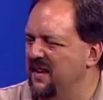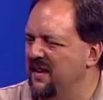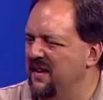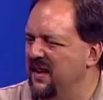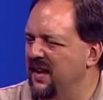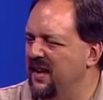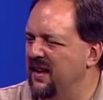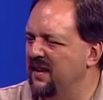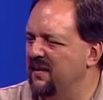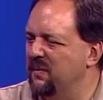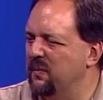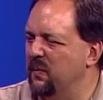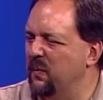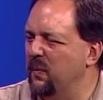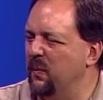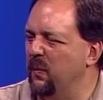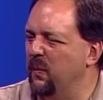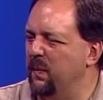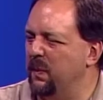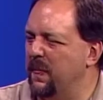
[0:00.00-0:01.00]

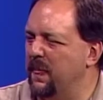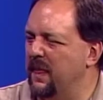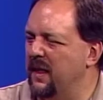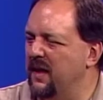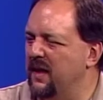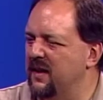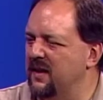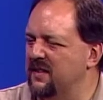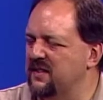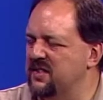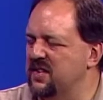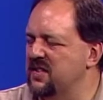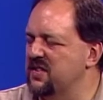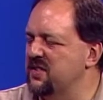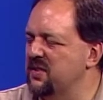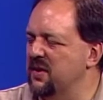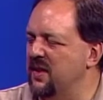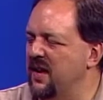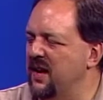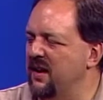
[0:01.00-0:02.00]
And
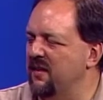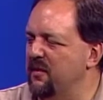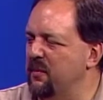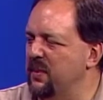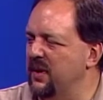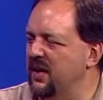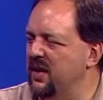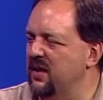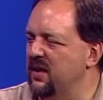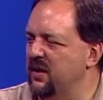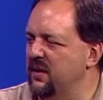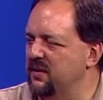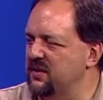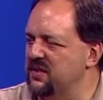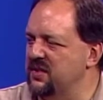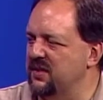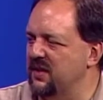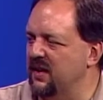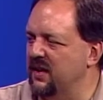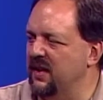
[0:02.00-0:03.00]
just so that everybody
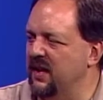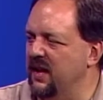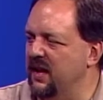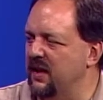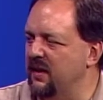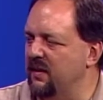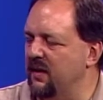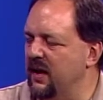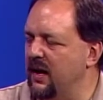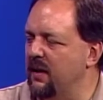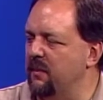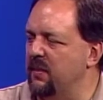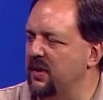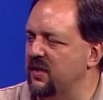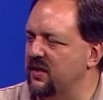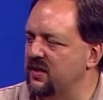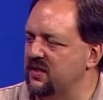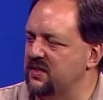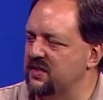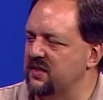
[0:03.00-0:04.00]
knows, again, I
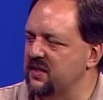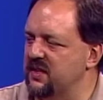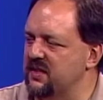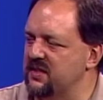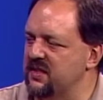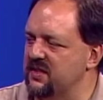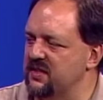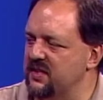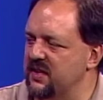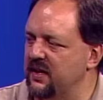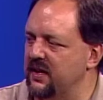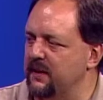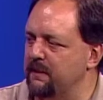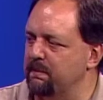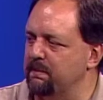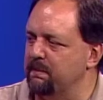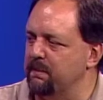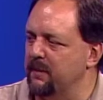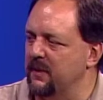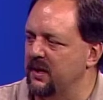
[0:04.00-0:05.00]
mean, this
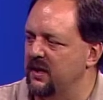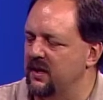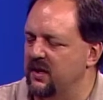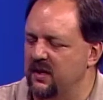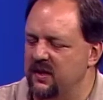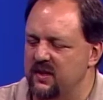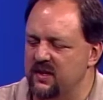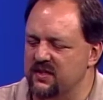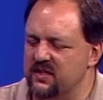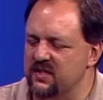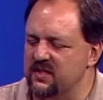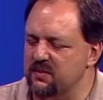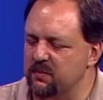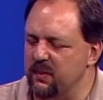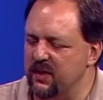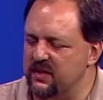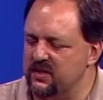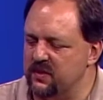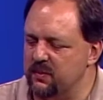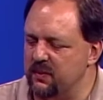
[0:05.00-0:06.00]
is
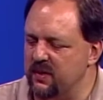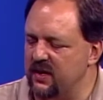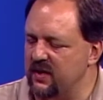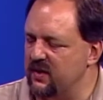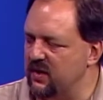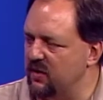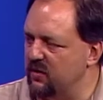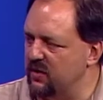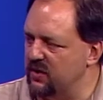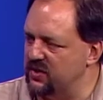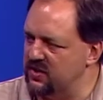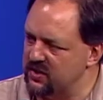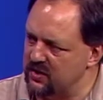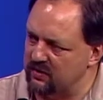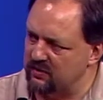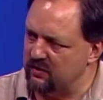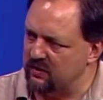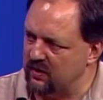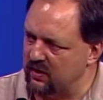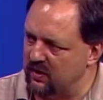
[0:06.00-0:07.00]
meant to be the
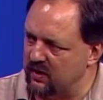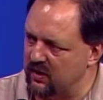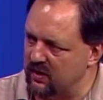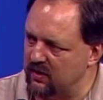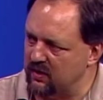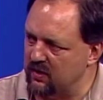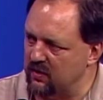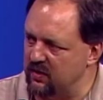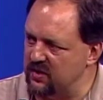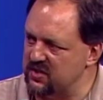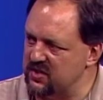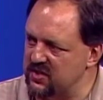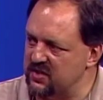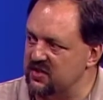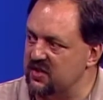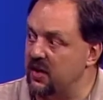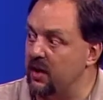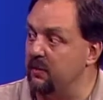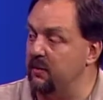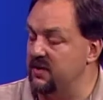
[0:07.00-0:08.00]

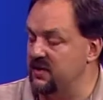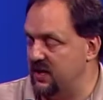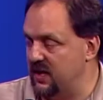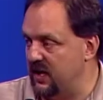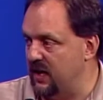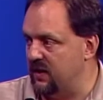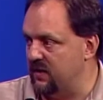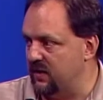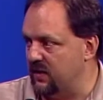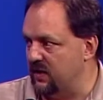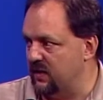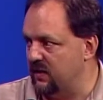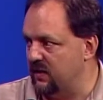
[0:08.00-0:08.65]
Christians coming together.